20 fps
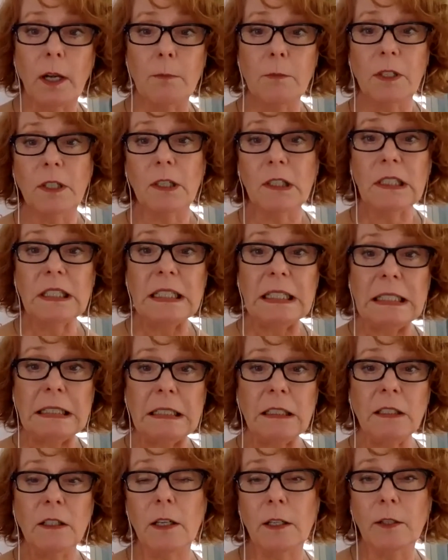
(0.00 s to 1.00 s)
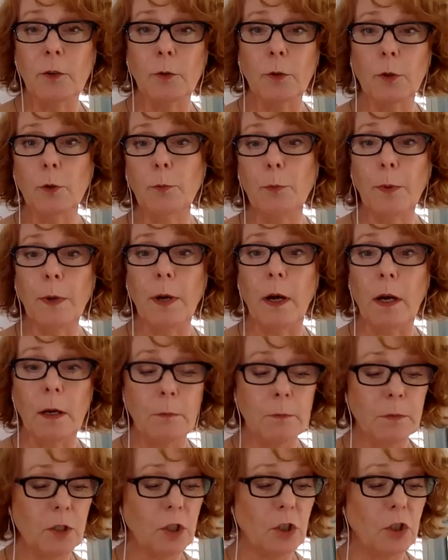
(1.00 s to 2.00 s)
I'm going to lead a group
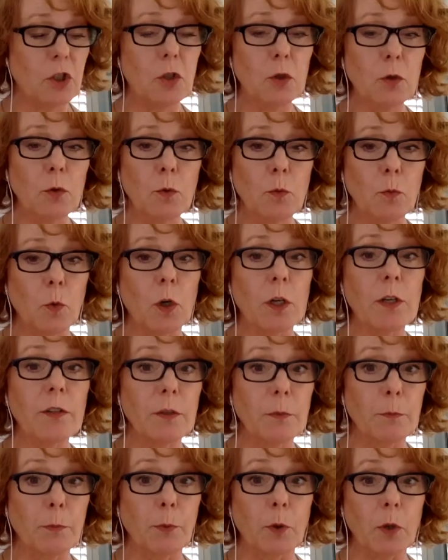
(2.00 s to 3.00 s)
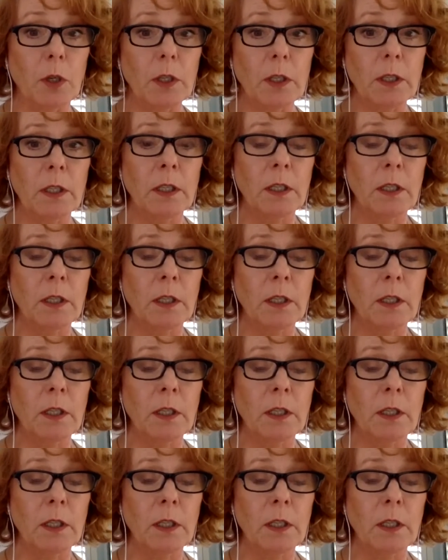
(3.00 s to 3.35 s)
to work the book